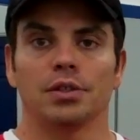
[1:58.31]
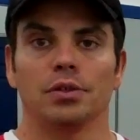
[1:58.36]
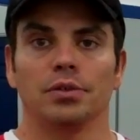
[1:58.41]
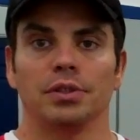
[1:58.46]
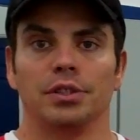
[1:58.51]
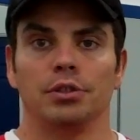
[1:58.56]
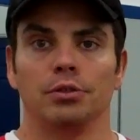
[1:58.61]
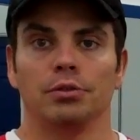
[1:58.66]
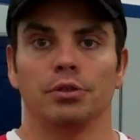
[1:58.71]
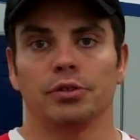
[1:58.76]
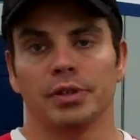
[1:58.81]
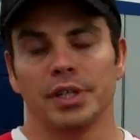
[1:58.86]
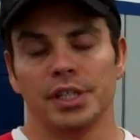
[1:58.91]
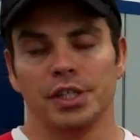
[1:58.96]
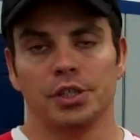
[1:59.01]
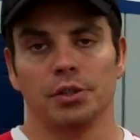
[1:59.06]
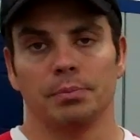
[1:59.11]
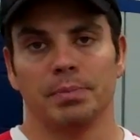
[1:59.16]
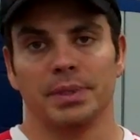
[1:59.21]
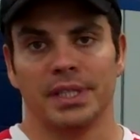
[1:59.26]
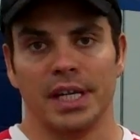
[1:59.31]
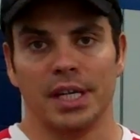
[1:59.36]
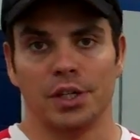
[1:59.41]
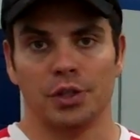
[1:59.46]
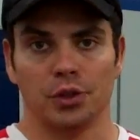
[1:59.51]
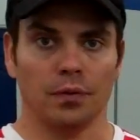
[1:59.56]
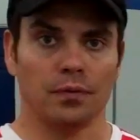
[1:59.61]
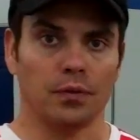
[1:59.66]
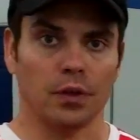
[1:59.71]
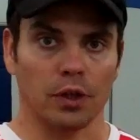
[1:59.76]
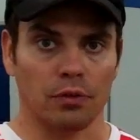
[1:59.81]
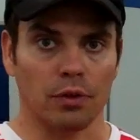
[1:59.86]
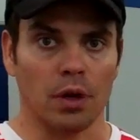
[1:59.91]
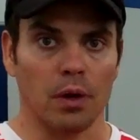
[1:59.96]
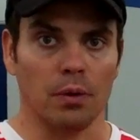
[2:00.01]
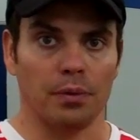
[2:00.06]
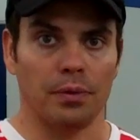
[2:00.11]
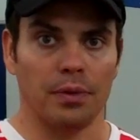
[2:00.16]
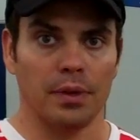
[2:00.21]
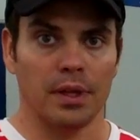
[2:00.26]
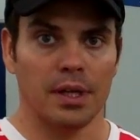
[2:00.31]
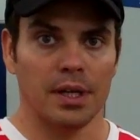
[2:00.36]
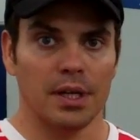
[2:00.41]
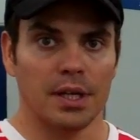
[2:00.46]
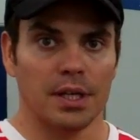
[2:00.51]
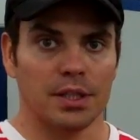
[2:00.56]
going to increase your potential for growth.